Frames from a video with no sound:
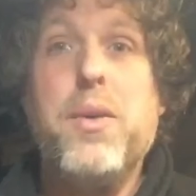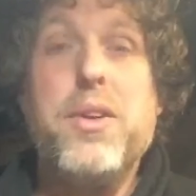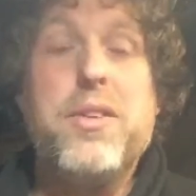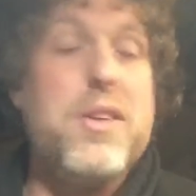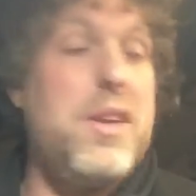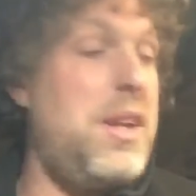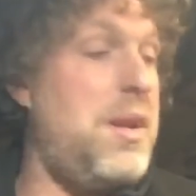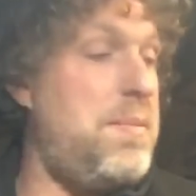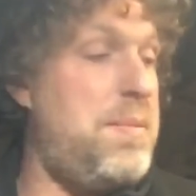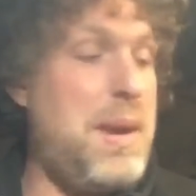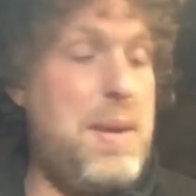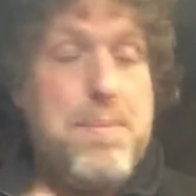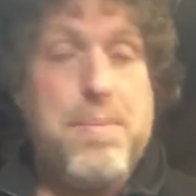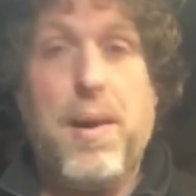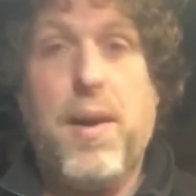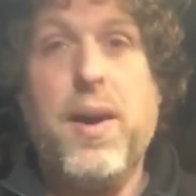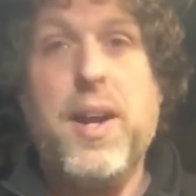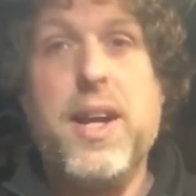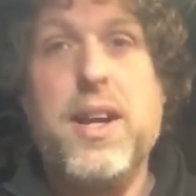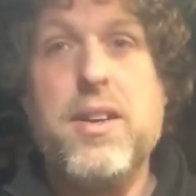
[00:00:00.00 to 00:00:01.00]
and a bit
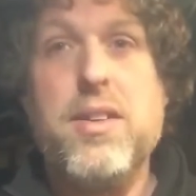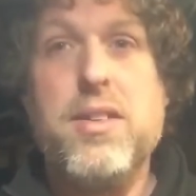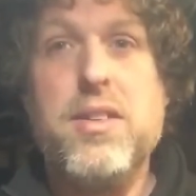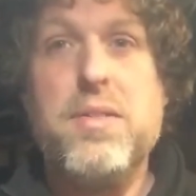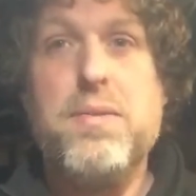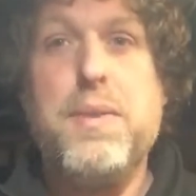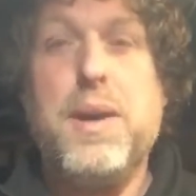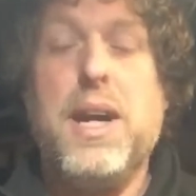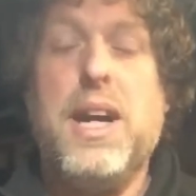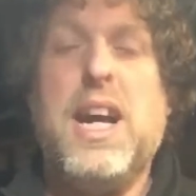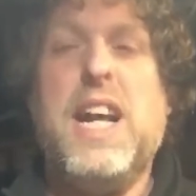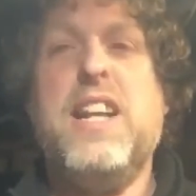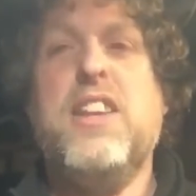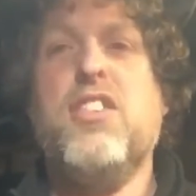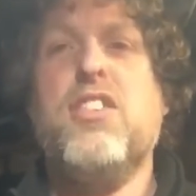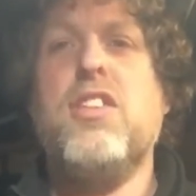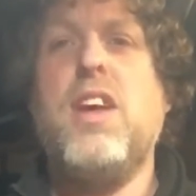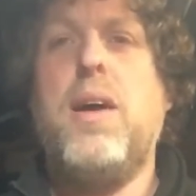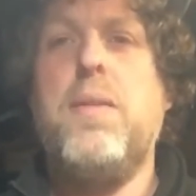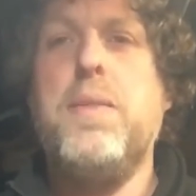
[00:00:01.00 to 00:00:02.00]
bikes, but in the
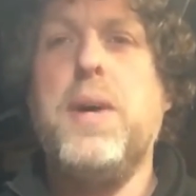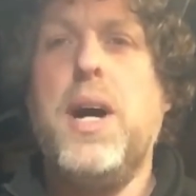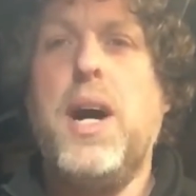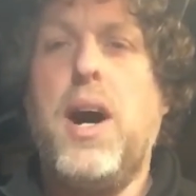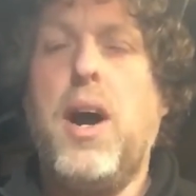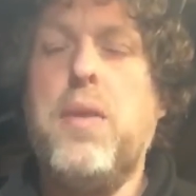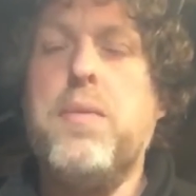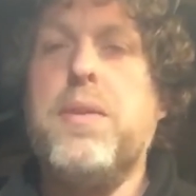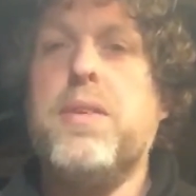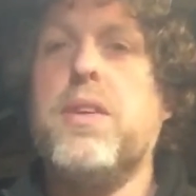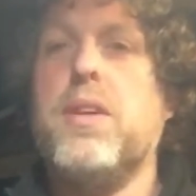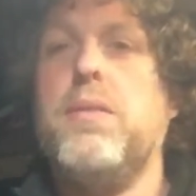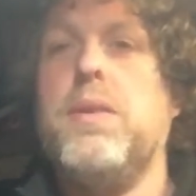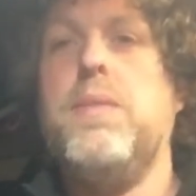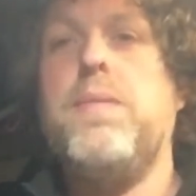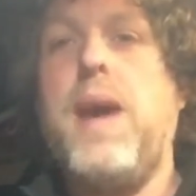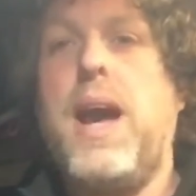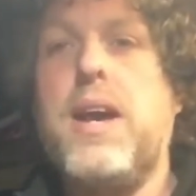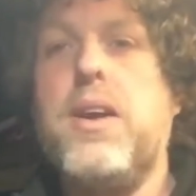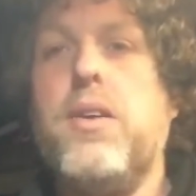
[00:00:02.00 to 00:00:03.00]
summer I hope it's going to be
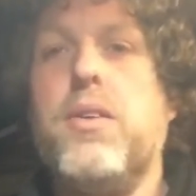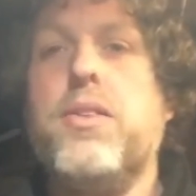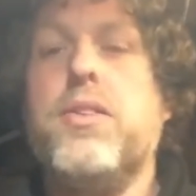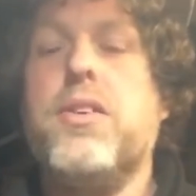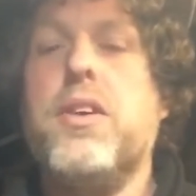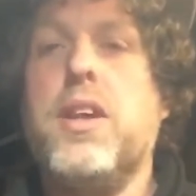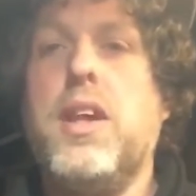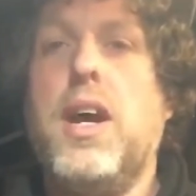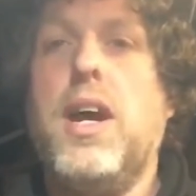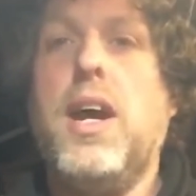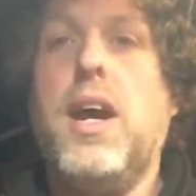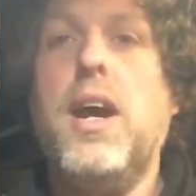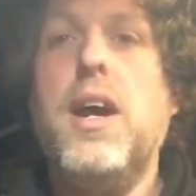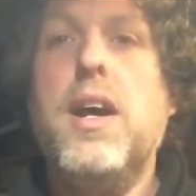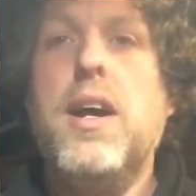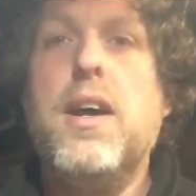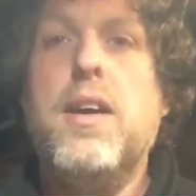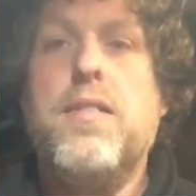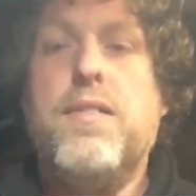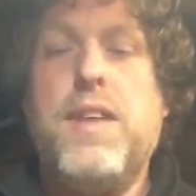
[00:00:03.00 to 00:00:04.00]
back onto the
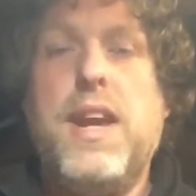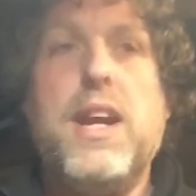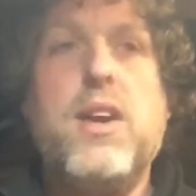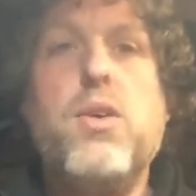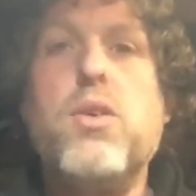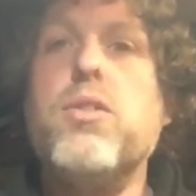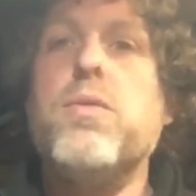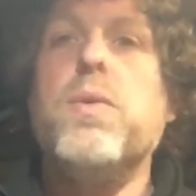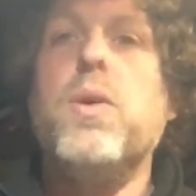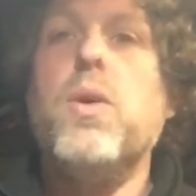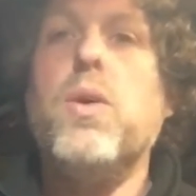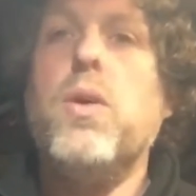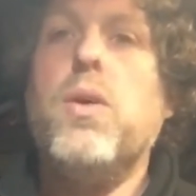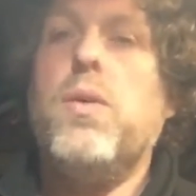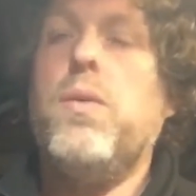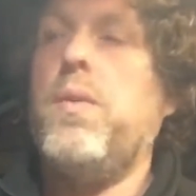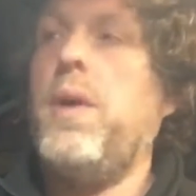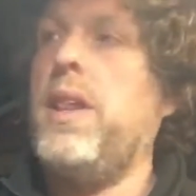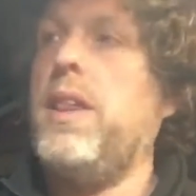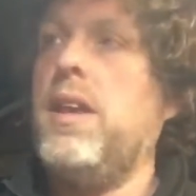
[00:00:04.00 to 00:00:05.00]
vehicles more
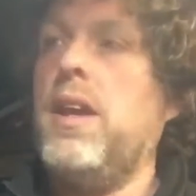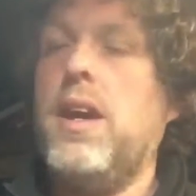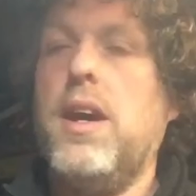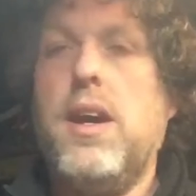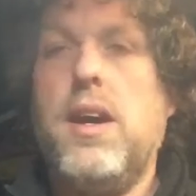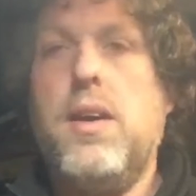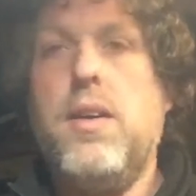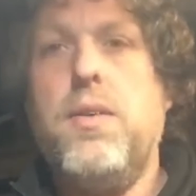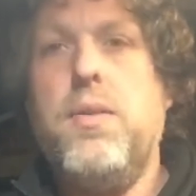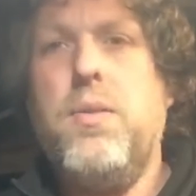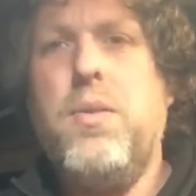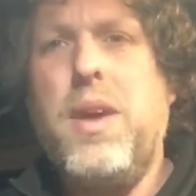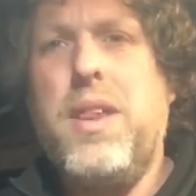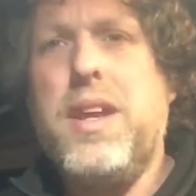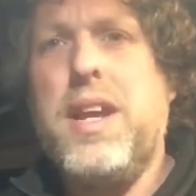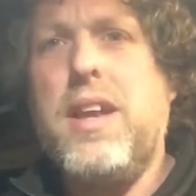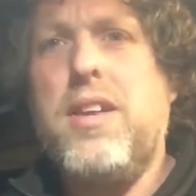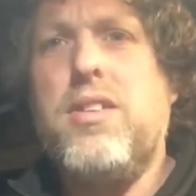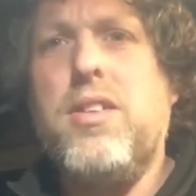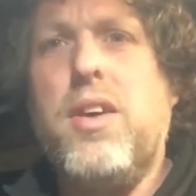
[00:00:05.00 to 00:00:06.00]
when the weather
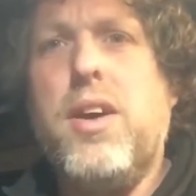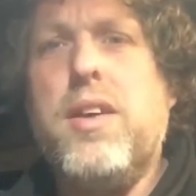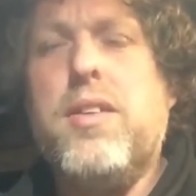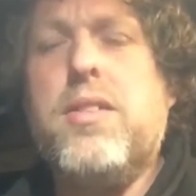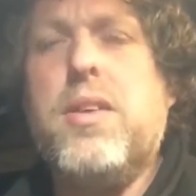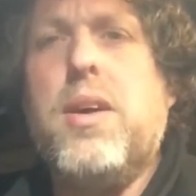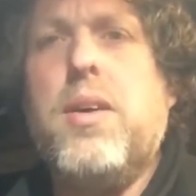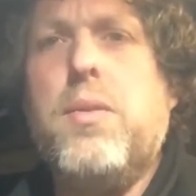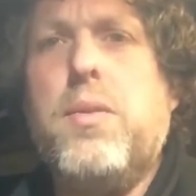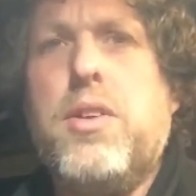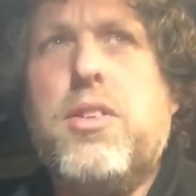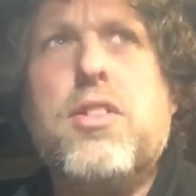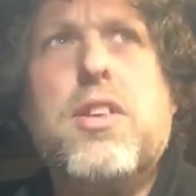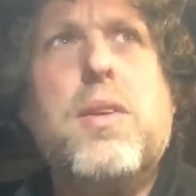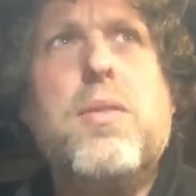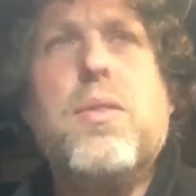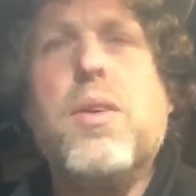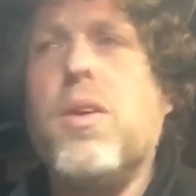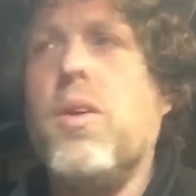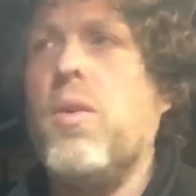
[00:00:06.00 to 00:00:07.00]
gets nicer, which
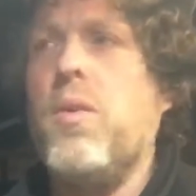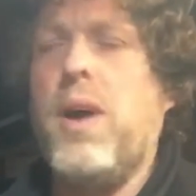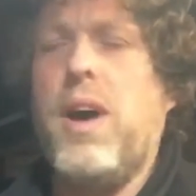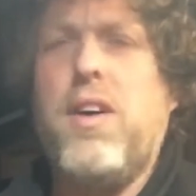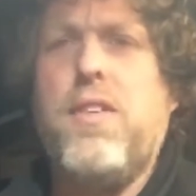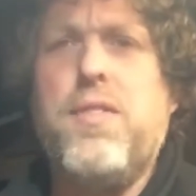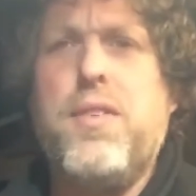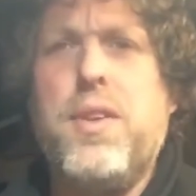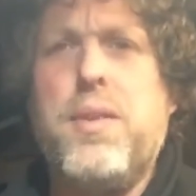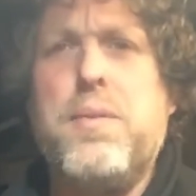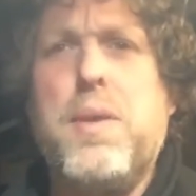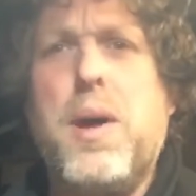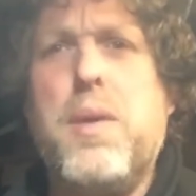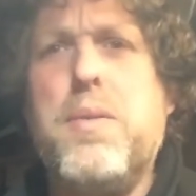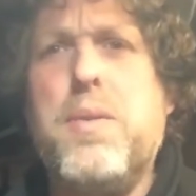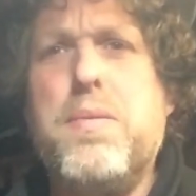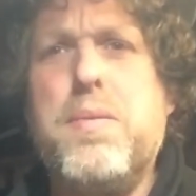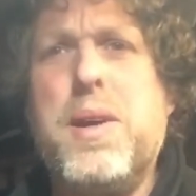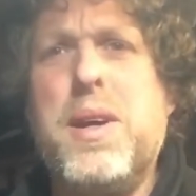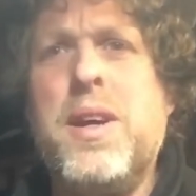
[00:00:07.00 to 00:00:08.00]
seems a long way off at the
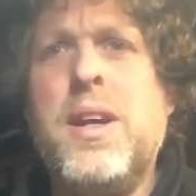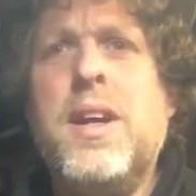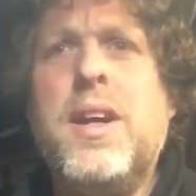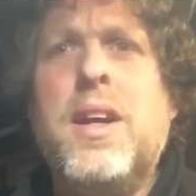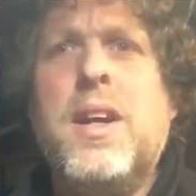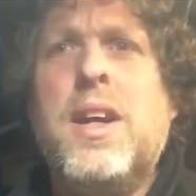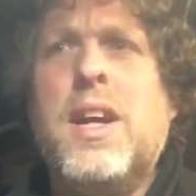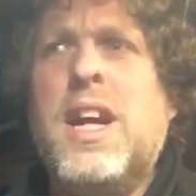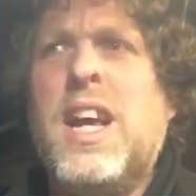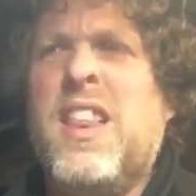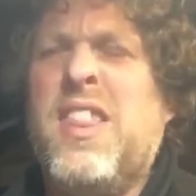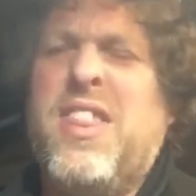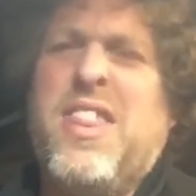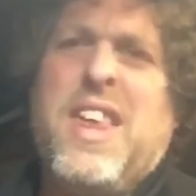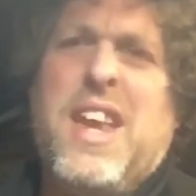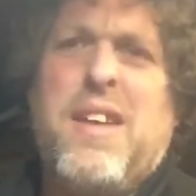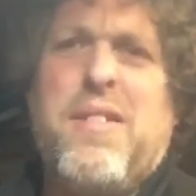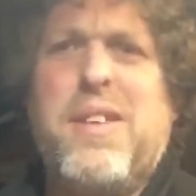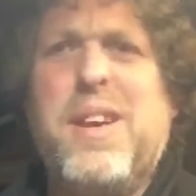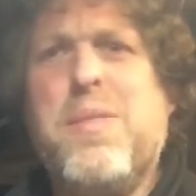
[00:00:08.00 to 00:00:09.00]
moment, but in
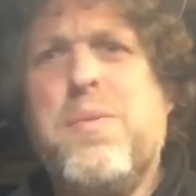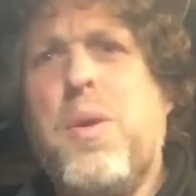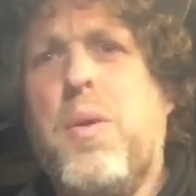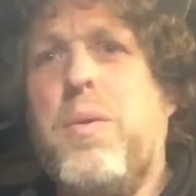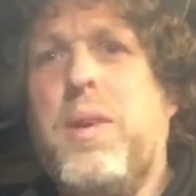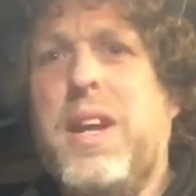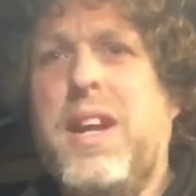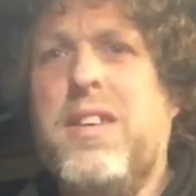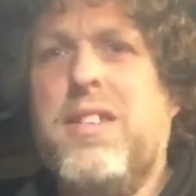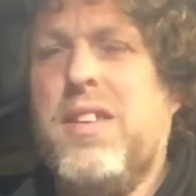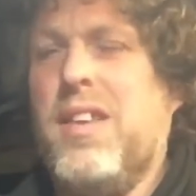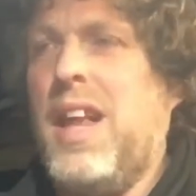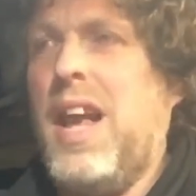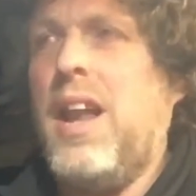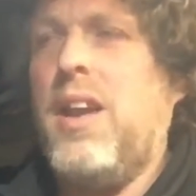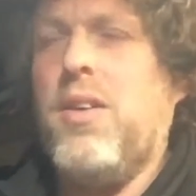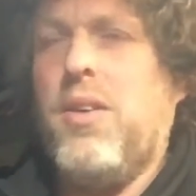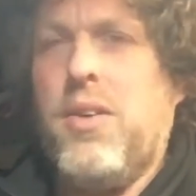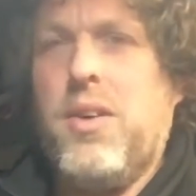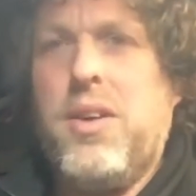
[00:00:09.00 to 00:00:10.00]
theory it probably isn't that
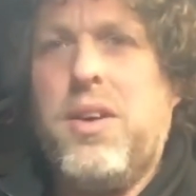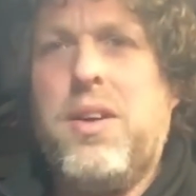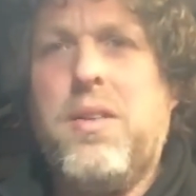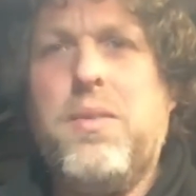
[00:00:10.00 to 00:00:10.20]
long.